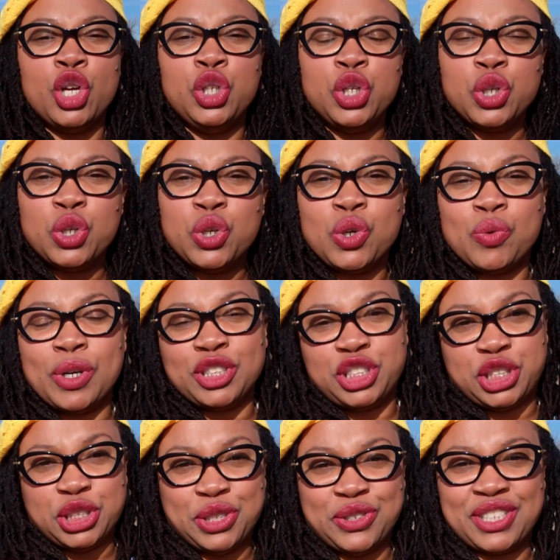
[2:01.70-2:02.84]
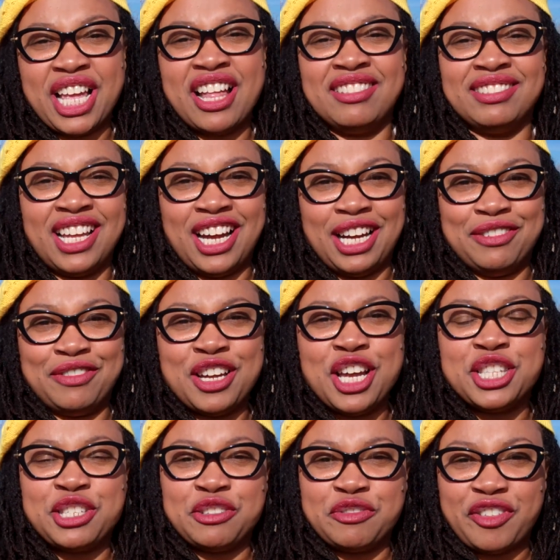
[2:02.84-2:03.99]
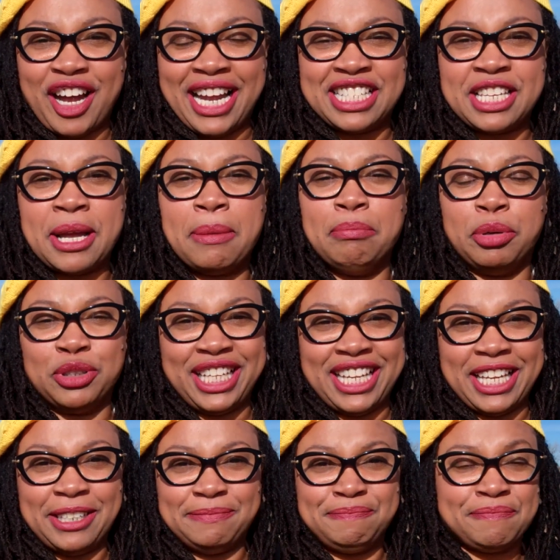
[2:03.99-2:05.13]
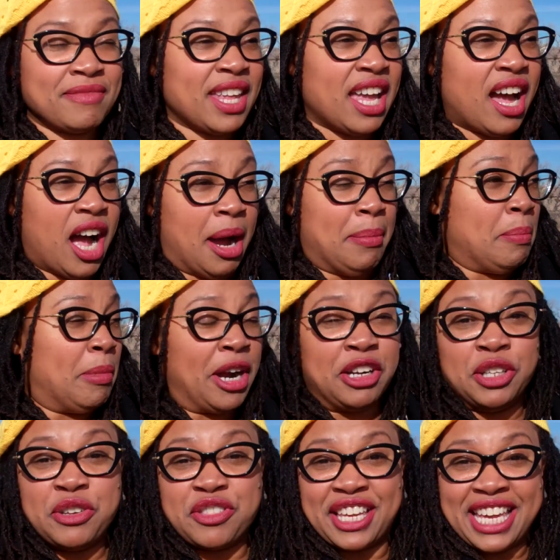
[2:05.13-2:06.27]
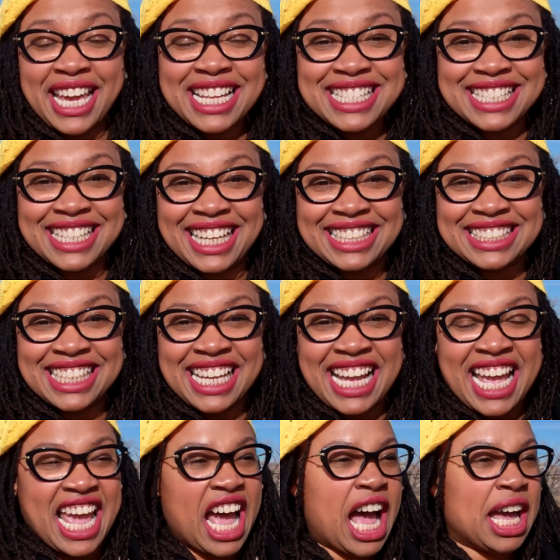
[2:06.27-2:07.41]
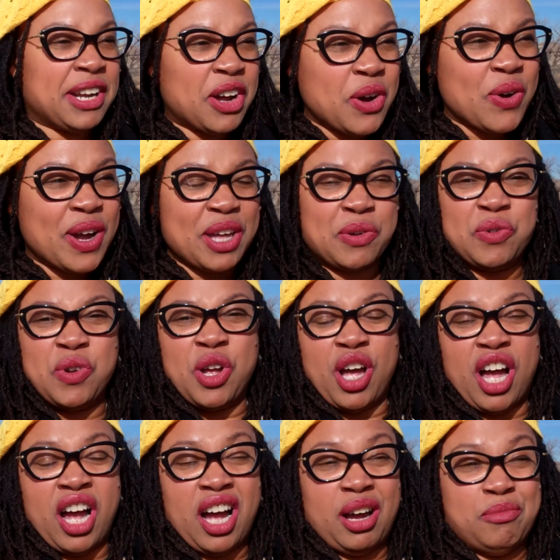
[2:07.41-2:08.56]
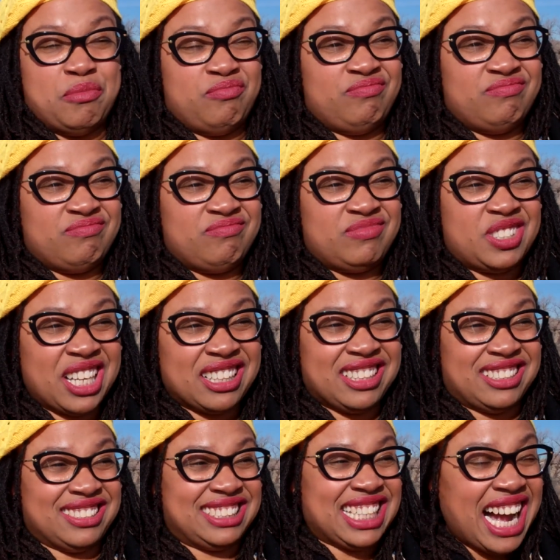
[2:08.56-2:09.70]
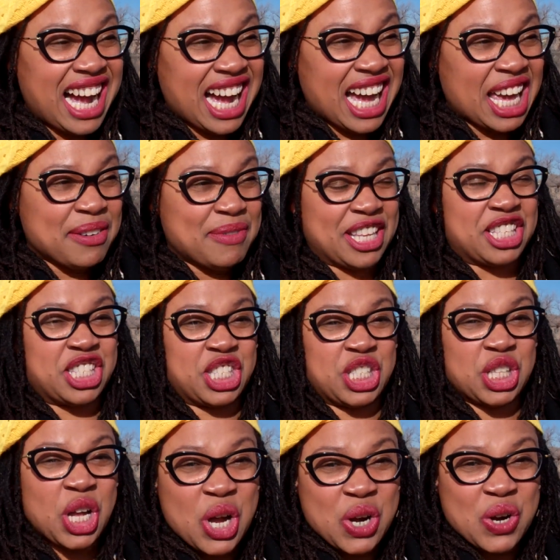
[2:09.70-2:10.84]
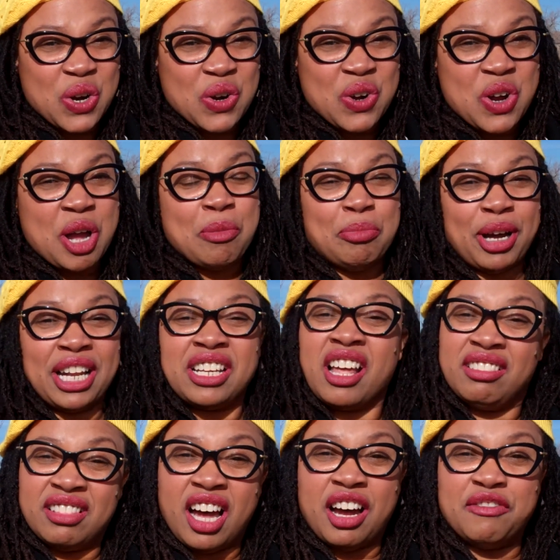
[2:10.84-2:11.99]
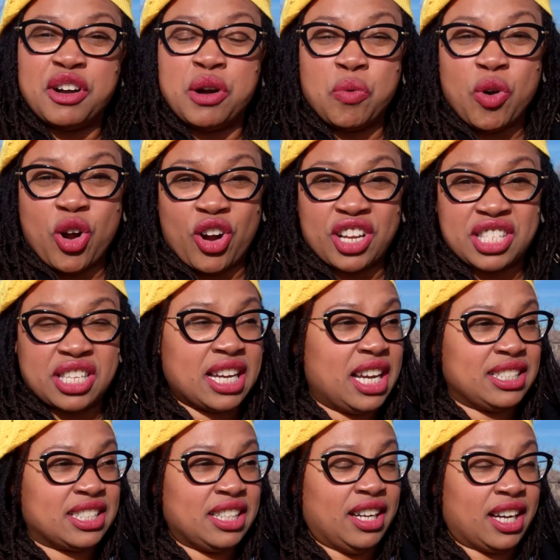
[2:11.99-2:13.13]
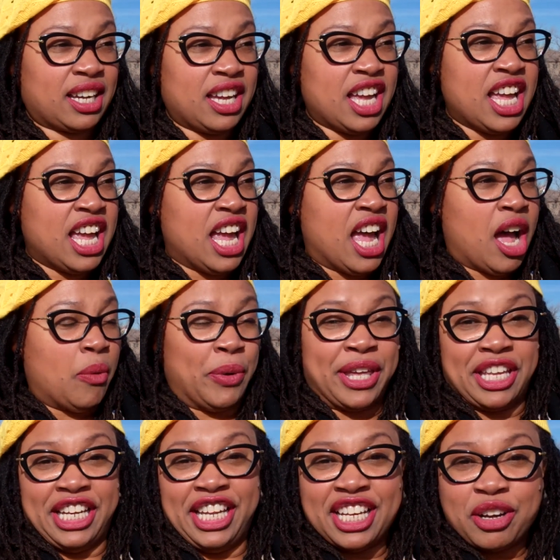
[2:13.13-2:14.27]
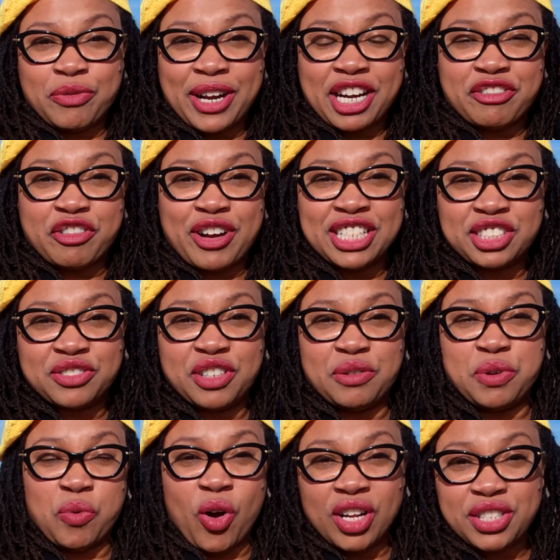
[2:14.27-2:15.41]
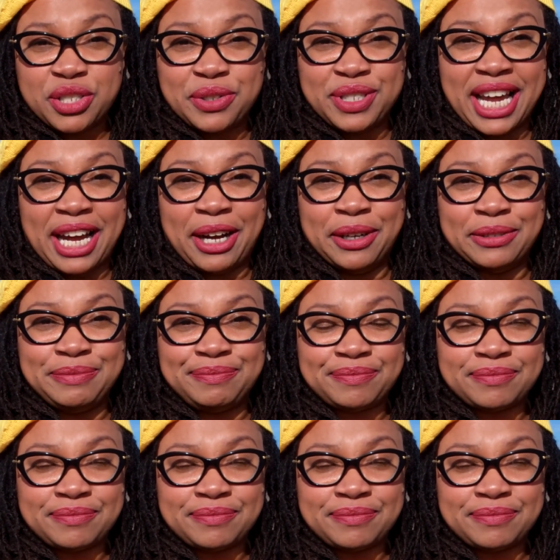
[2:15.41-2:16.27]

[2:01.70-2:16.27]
You will choose love to fight bullying. Um, Martin Luther King did it. I know it. Um, took a little time, it's slow, but love works. Because look, we can eat at whatever restaurant we want to now.